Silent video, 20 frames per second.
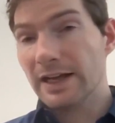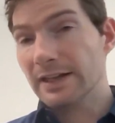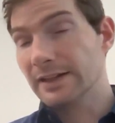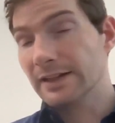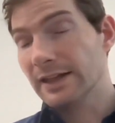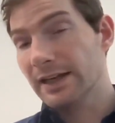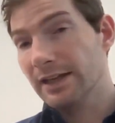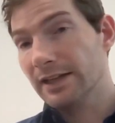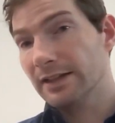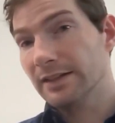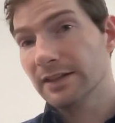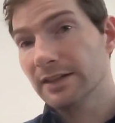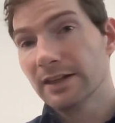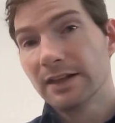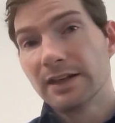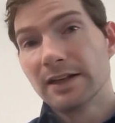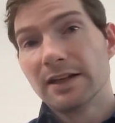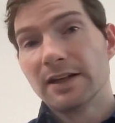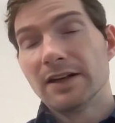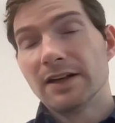And then
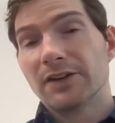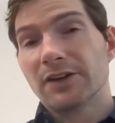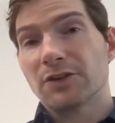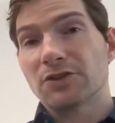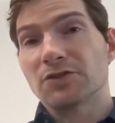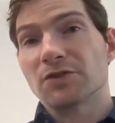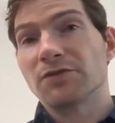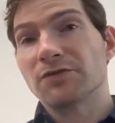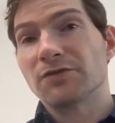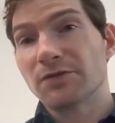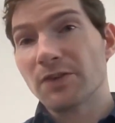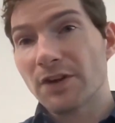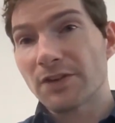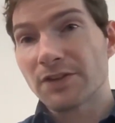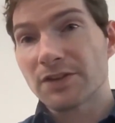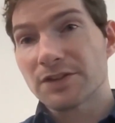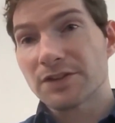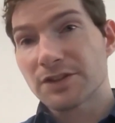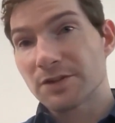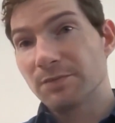there's a
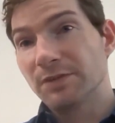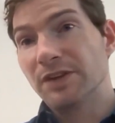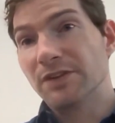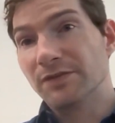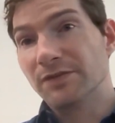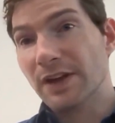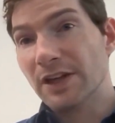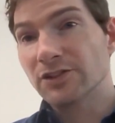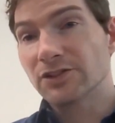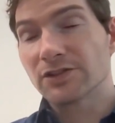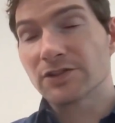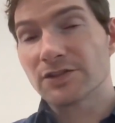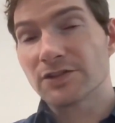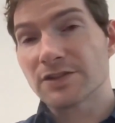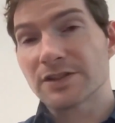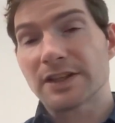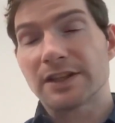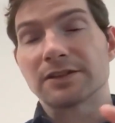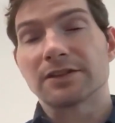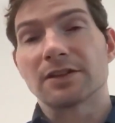further
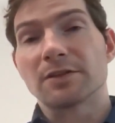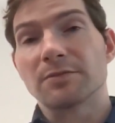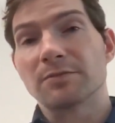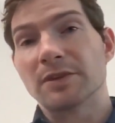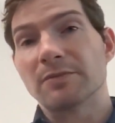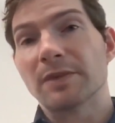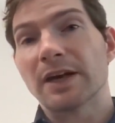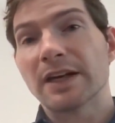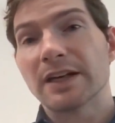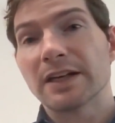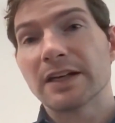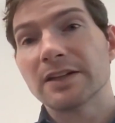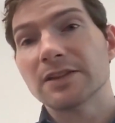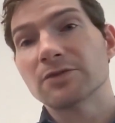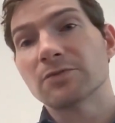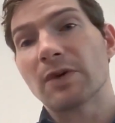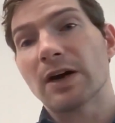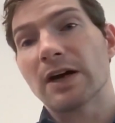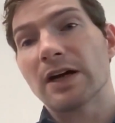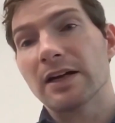subdivisions that can be
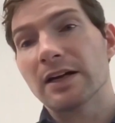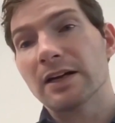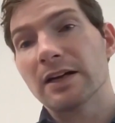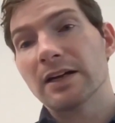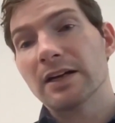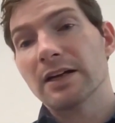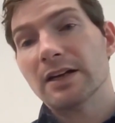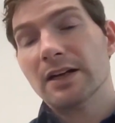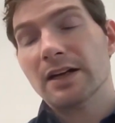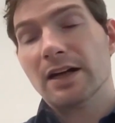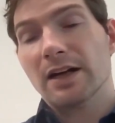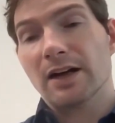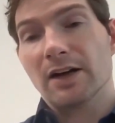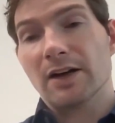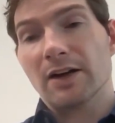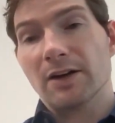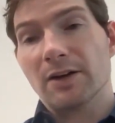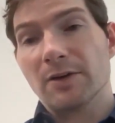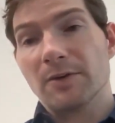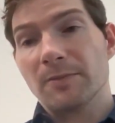made where
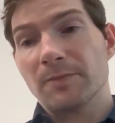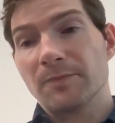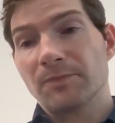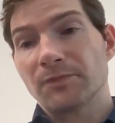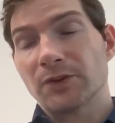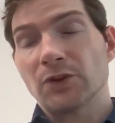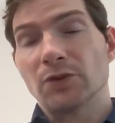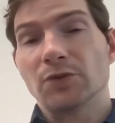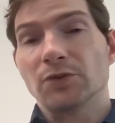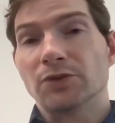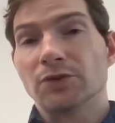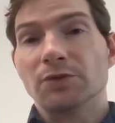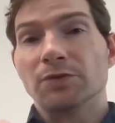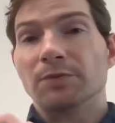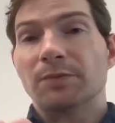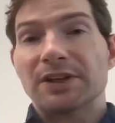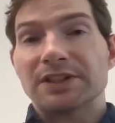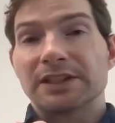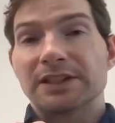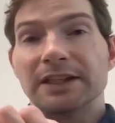
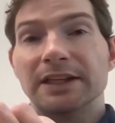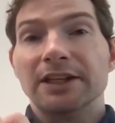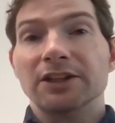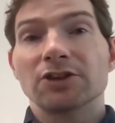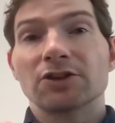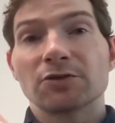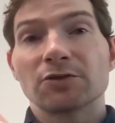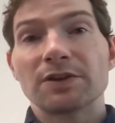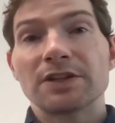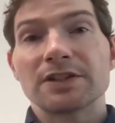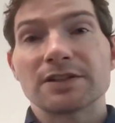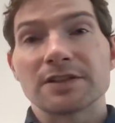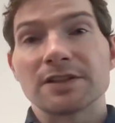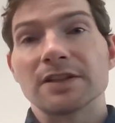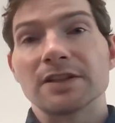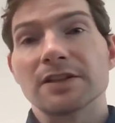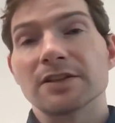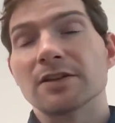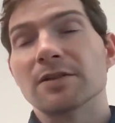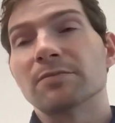you basically increase
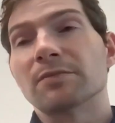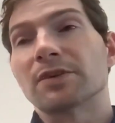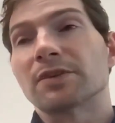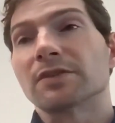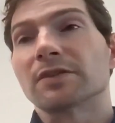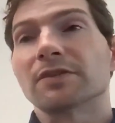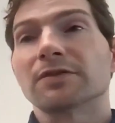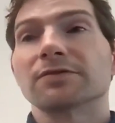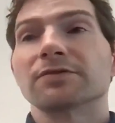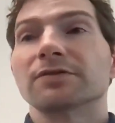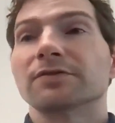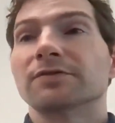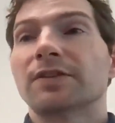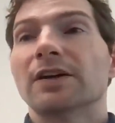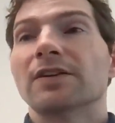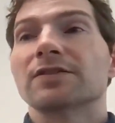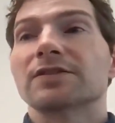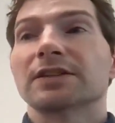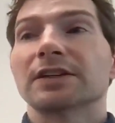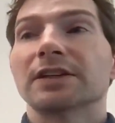the number of
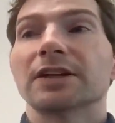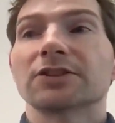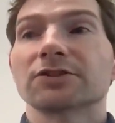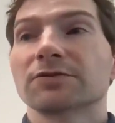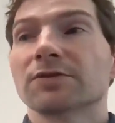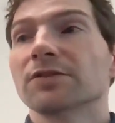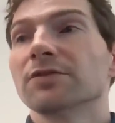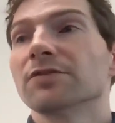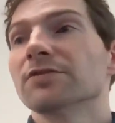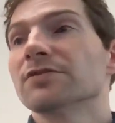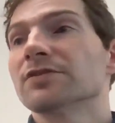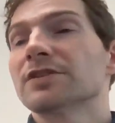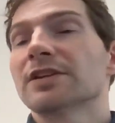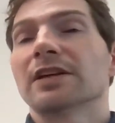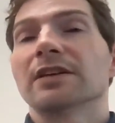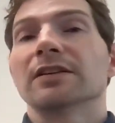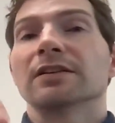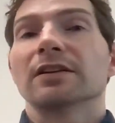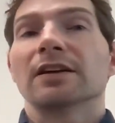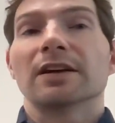valence electrons
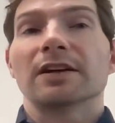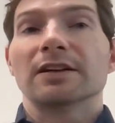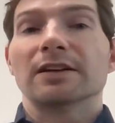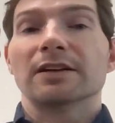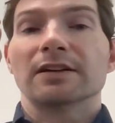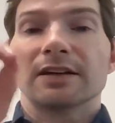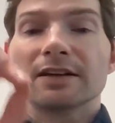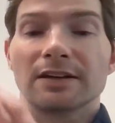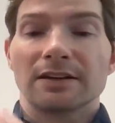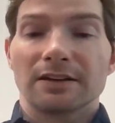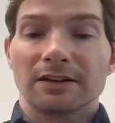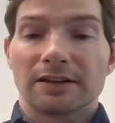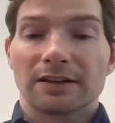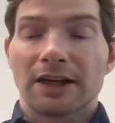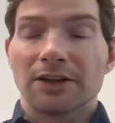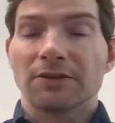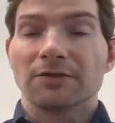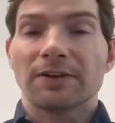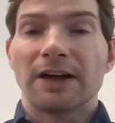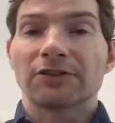and
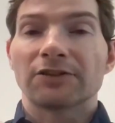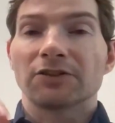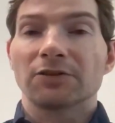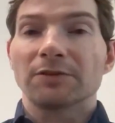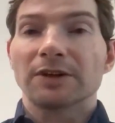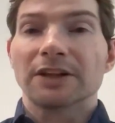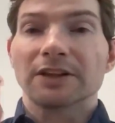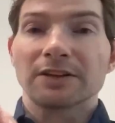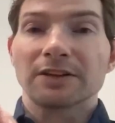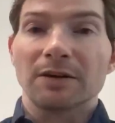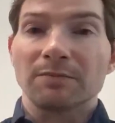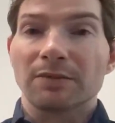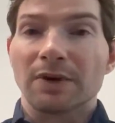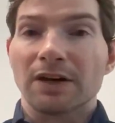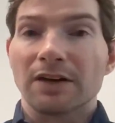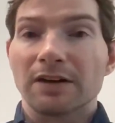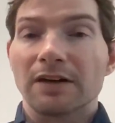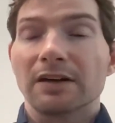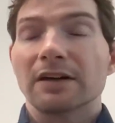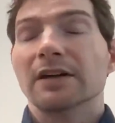kind of atomic
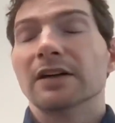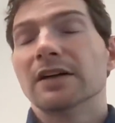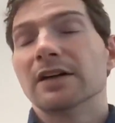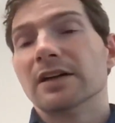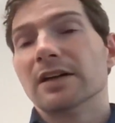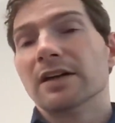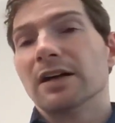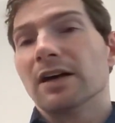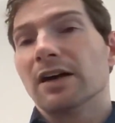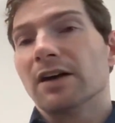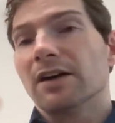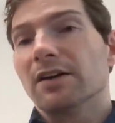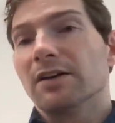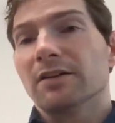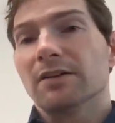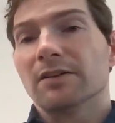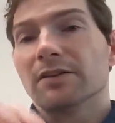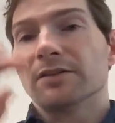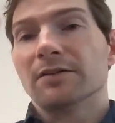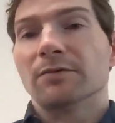number,
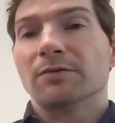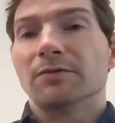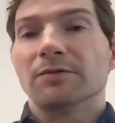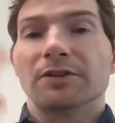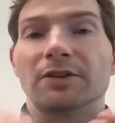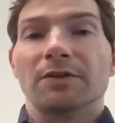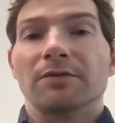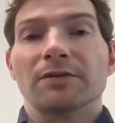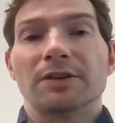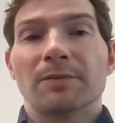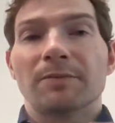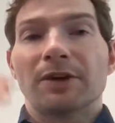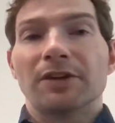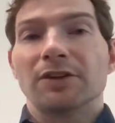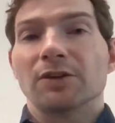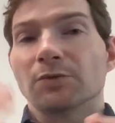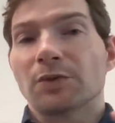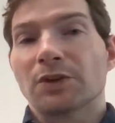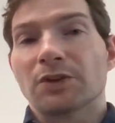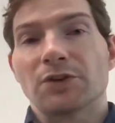uh,
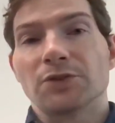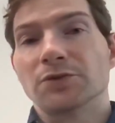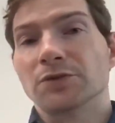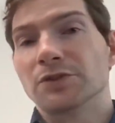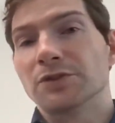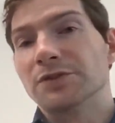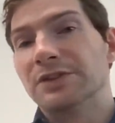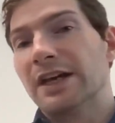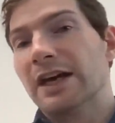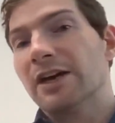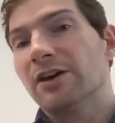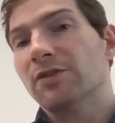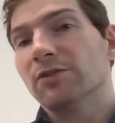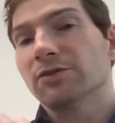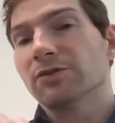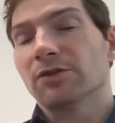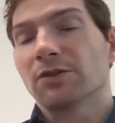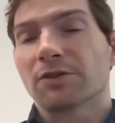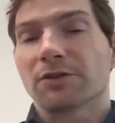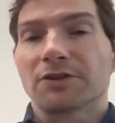depending on whether you go
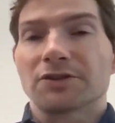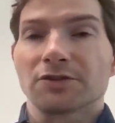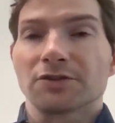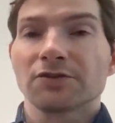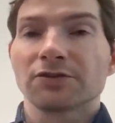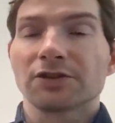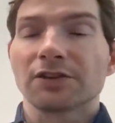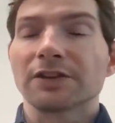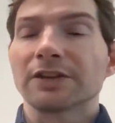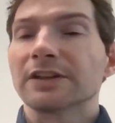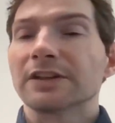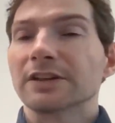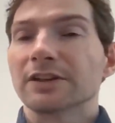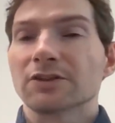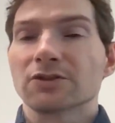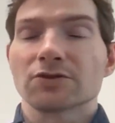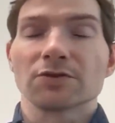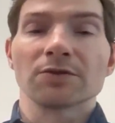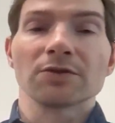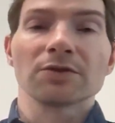down or horizontally
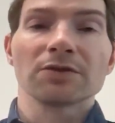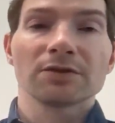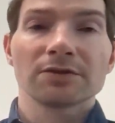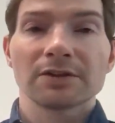and so